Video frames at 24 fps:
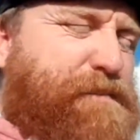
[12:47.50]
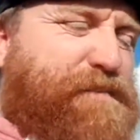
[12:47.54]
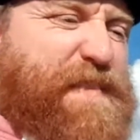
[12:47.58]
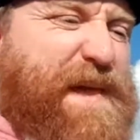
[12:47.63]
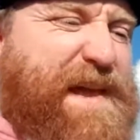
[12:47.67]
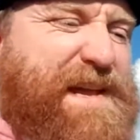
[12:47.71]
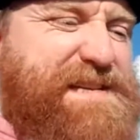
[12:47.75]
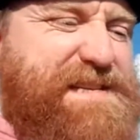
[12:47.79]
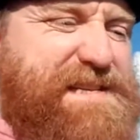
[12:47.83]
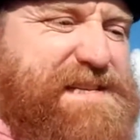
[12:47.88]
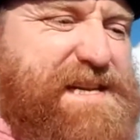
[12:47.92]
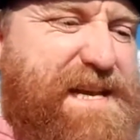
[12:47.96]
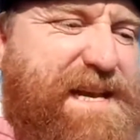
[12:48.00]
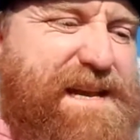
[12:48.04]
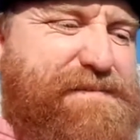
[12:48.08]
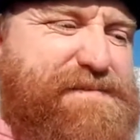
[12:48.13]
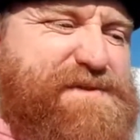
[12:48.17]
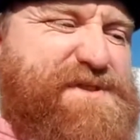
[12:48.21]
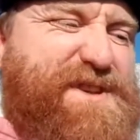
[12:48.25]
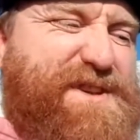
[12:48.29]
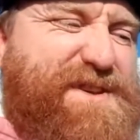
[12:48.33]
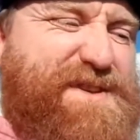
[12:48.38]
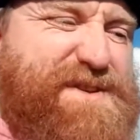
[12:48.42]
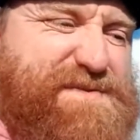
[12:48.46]
These are
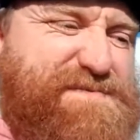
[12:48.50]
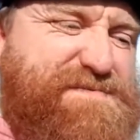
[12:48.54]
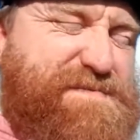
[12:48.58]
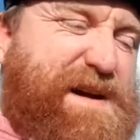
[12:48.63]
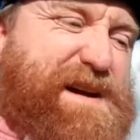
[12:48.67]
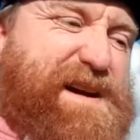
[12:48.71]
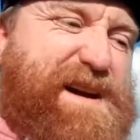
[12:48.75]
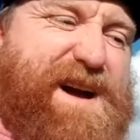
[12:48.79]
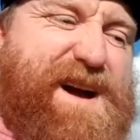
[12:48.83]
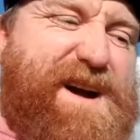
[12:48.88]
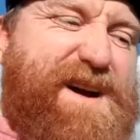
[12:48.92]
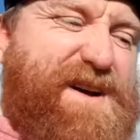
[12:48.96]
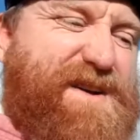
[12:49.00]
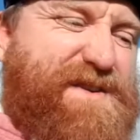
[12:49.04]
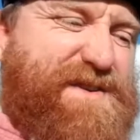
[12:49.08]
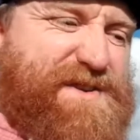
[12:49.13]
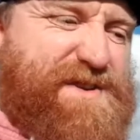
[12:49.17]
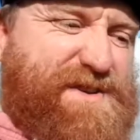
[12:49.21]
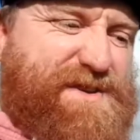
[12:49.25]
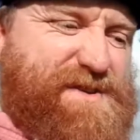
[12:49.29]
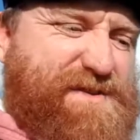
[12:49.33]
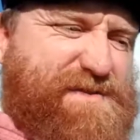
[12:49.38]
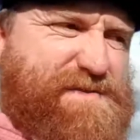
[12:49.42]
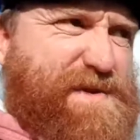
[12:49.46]
teams that you might
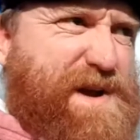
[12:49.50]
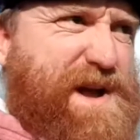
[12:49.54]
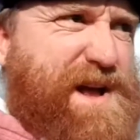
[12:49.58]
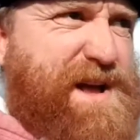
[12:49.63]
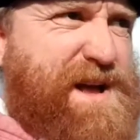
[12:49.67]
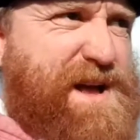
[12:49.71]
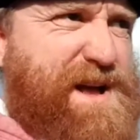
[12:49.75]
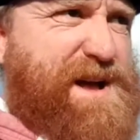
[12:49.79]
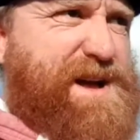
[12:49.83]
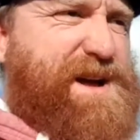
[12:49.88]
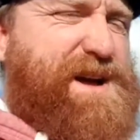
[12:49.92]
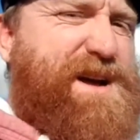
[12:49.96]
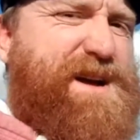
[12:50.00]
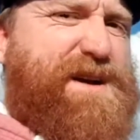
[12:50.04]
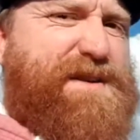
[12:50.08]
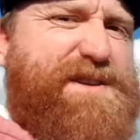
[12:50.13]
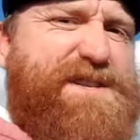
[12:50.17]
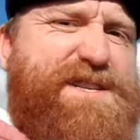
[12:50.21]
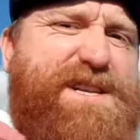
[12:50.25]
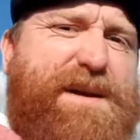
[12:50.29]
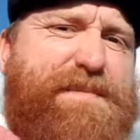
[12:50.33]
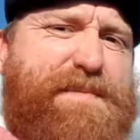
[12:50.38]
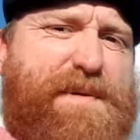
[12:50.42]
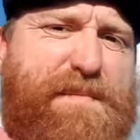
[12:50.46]
argue are a
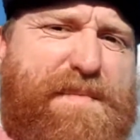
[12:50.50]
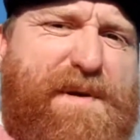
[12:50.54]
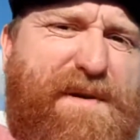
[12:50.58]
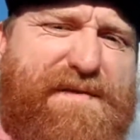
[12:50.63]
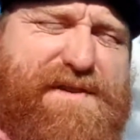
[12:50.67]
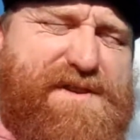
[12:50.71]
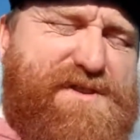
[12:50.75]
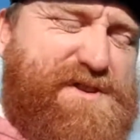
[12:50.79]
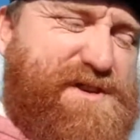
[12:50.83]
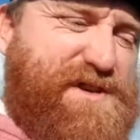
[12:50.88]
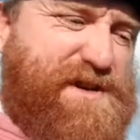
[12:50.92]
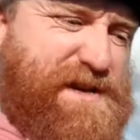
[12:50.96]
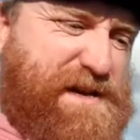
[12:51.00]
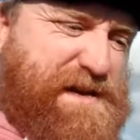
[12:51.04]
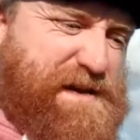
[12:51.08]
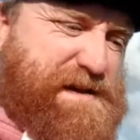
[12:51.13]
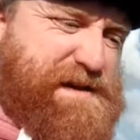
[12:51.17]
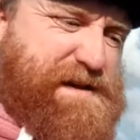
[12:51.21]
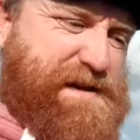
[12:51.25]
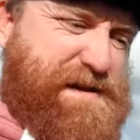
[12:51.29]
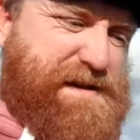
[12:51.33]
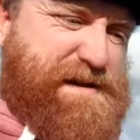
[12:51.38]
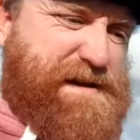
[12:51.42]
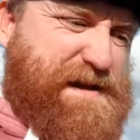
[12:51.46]
step above us.
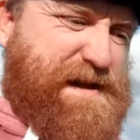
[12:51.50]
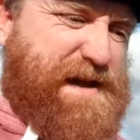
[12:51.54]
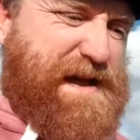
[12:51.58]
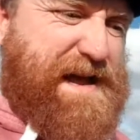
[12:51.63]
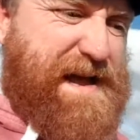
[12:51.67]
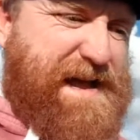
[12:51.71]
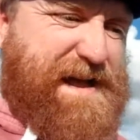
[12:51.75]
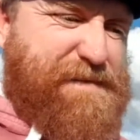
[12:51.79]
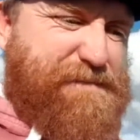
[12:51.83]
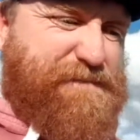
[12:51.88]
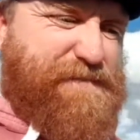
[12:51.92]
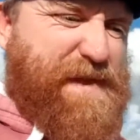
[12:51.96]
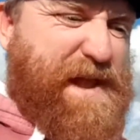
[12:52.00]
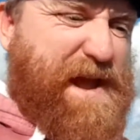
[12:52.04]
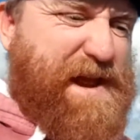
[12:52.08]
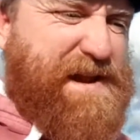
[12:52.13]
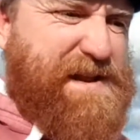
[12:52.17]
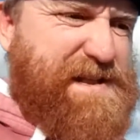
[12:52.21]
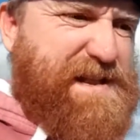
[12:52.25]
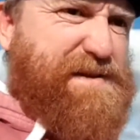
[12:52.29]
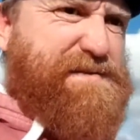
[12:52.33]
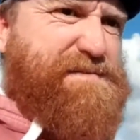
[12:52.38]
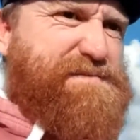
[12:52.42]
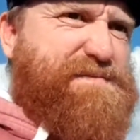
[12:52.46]
And
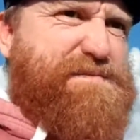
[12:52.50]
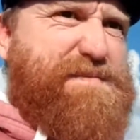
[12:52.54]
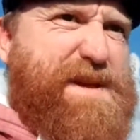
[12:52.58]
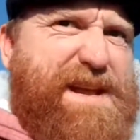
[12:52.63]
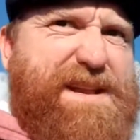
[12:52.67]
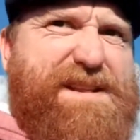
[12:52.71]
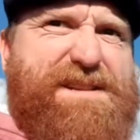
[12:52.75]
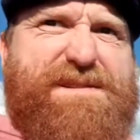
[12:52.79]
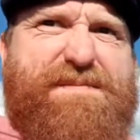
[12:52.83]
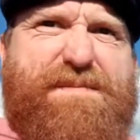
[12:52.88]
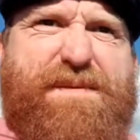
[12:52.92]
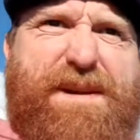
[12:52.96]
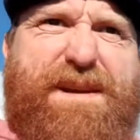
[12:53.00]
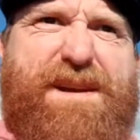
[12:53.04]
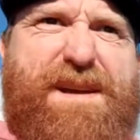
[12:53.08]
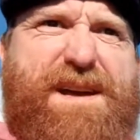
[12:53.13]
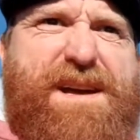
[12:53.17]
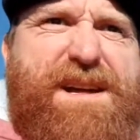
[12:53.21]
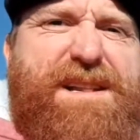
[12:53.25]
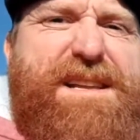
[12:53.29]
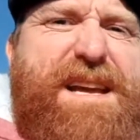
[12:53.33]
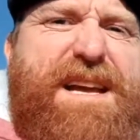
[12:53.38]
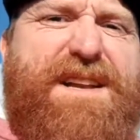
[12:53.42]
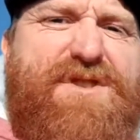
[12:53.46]
I don't mean to be
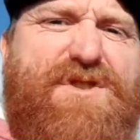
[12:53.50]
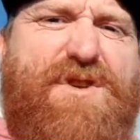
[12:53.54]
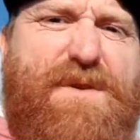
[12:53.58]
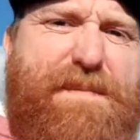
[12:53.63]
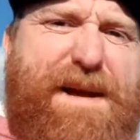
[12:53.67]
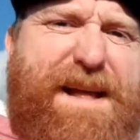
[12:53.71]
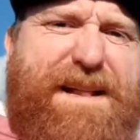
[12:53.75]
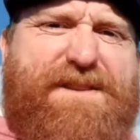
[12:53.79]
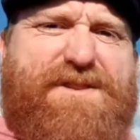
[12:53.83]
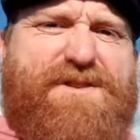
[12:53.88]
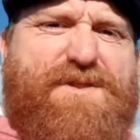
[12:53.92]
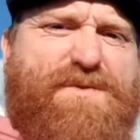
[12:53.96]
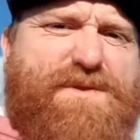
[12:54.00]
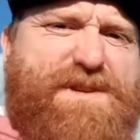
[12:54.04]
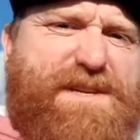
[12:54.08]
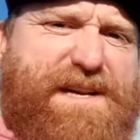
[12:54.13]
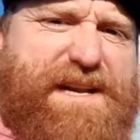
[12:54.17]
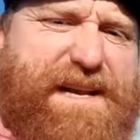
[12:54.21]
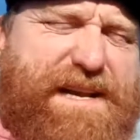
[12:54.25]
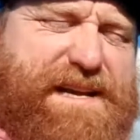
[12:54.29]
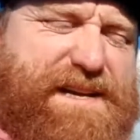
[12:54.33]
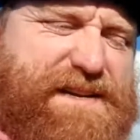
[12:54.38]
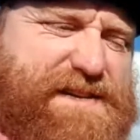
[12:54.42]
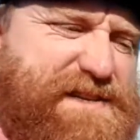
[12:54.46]
detrimental to
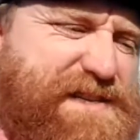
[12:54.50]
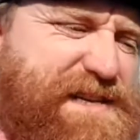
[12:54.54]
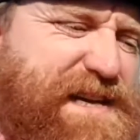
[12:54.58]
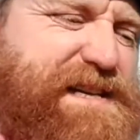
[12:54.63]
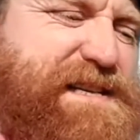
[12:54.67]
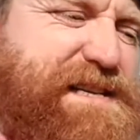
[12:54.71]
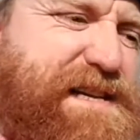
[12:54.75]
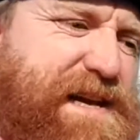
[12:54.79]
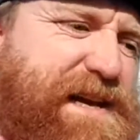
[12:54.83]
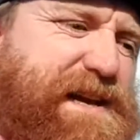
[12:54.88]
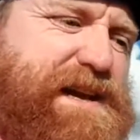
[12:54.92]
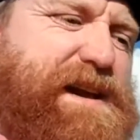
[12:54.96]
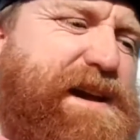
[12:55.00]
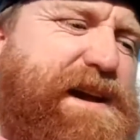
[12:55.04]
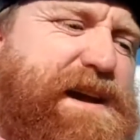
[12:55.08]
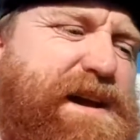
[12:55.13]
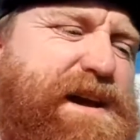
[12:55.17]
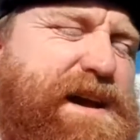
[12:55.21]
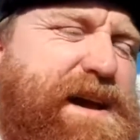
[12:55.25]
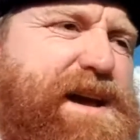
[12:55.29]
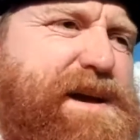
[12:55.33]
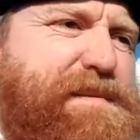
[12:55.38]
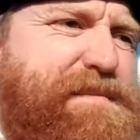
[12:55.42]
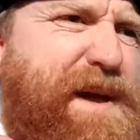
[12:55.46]
Lincoln City,
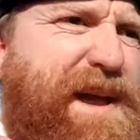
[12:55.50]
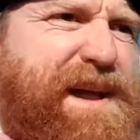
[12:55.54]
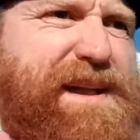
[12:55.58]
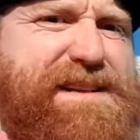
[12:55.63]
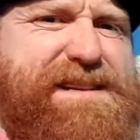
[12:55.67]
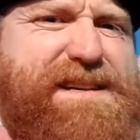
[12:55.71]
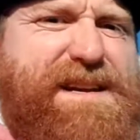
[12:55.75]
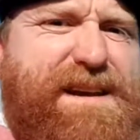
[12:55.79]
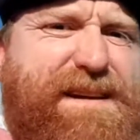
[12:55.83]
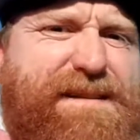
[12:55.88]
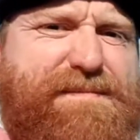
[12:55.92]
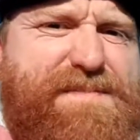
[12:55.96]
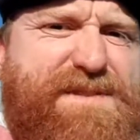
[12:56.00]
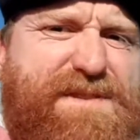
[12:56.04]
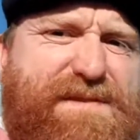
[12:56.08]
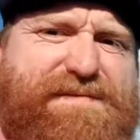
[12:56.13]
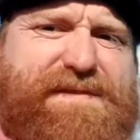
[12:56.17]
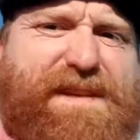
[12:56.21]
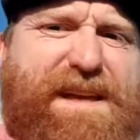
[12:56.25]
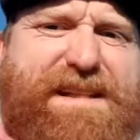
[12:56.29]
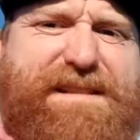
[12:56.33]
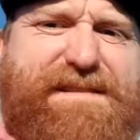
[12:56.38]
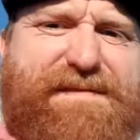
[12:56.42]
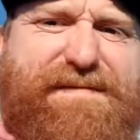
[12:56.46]
but in terms
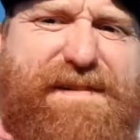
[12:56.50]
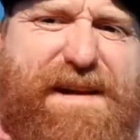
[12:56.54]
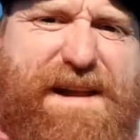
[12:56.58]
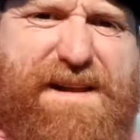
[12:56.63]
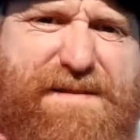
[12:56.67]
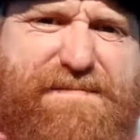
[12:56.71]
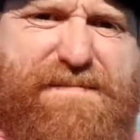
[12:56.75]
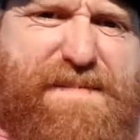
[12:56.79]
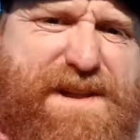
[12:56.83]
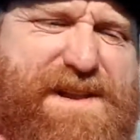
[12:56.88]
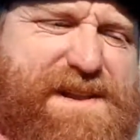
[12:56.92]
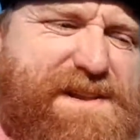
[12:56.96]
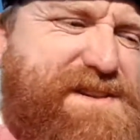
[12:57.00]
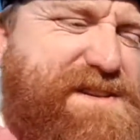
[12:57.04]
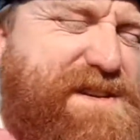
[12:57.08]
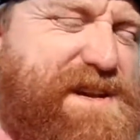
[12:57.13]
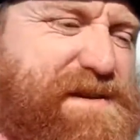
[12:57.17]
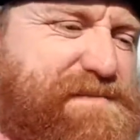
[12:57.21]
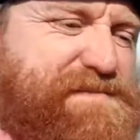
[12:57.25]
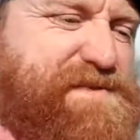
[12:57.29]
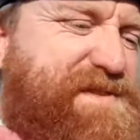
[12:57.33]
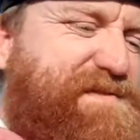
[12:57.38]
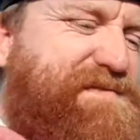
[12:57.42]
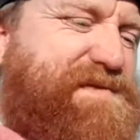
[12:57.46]
of their development, in
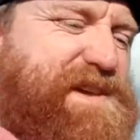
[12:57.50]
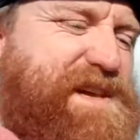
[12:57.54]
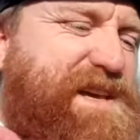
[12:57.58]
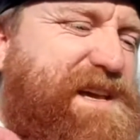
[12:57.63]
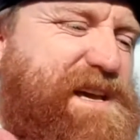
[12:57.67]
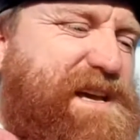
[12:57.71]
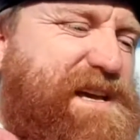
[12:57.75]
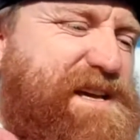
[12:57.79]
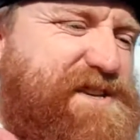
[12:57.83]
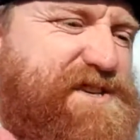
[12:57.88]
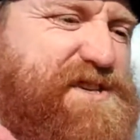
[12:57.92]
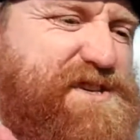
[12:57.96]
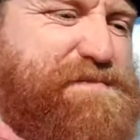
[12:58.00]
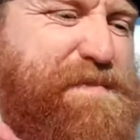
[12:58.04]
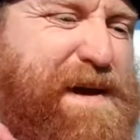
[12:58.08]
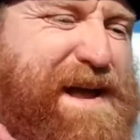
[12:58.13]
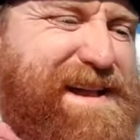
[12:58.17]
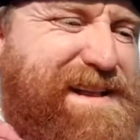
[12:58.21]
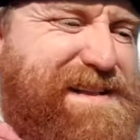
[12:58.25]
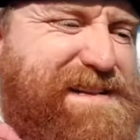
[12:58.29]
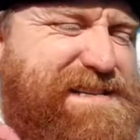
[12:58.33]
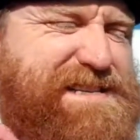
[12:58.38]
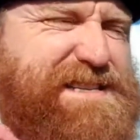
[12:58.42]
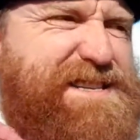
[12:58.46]
terms of the years
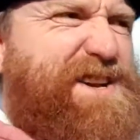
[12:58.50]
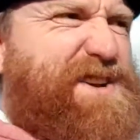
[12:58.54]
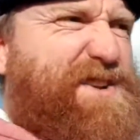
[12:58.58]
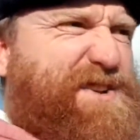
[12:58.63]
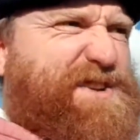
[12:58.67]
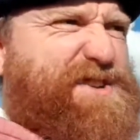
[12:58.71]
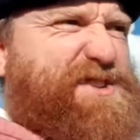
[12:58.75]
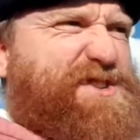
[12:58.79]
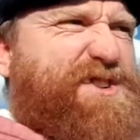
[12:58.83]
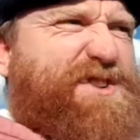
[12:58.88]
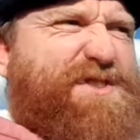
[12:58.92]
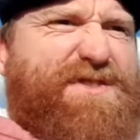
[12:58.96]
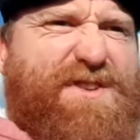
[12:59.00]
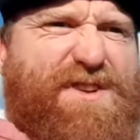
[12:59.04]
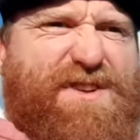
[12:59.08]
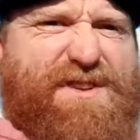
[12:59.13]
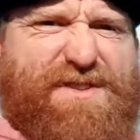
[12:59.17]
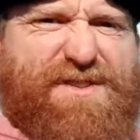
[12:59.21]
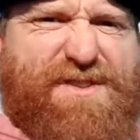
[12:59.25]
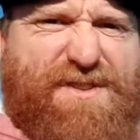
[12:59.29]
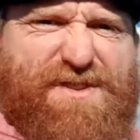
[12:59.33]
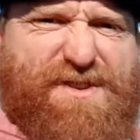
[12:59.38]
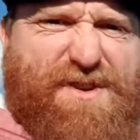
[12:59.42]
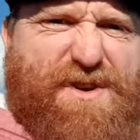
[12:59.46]
spent, certainly
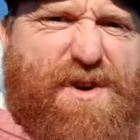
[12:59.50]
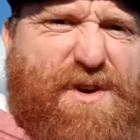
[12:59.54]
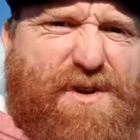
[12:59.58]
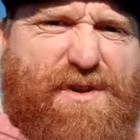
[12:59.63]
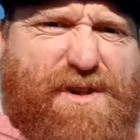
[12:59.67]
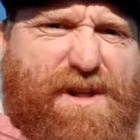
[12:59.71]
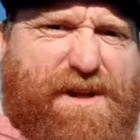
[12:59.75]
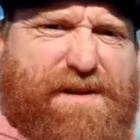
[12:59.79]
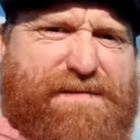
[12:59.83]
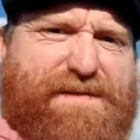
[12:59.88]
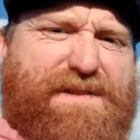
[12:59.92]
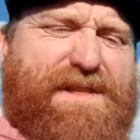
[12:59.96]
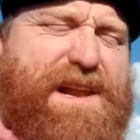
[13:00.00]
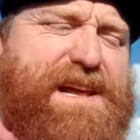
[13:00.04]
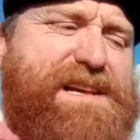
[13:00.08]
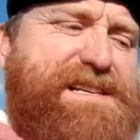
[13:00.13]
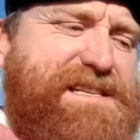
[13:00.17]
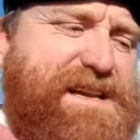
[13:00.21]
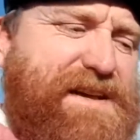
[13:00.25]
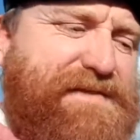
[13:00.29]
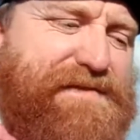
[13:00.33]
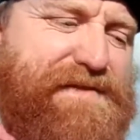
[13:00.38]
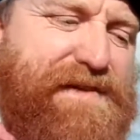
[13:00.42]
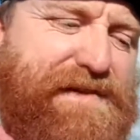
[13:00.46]
Sunderland and Hull over the
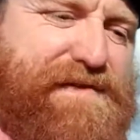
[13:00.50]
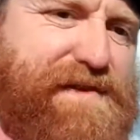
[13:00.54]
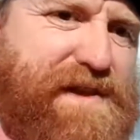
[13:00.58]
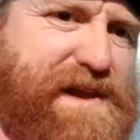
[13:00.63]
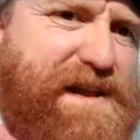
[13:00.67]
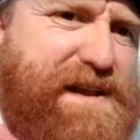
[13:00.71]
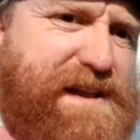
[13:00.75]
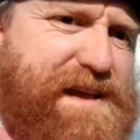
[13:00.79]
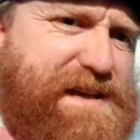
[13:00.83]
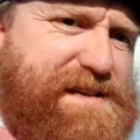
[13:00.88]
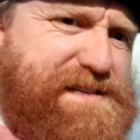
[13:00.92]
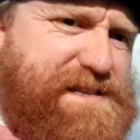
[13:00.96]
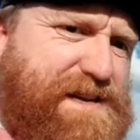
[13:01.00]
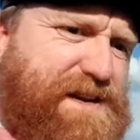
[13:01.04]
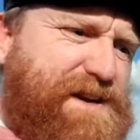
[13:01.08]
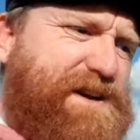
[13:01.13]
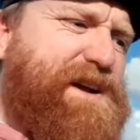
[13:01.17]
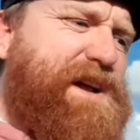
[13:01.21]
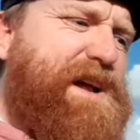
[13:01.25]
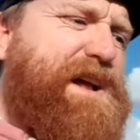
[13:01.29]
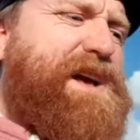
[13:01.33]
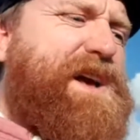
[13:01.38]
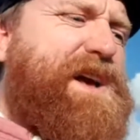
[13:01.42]
last 10, 15 years are.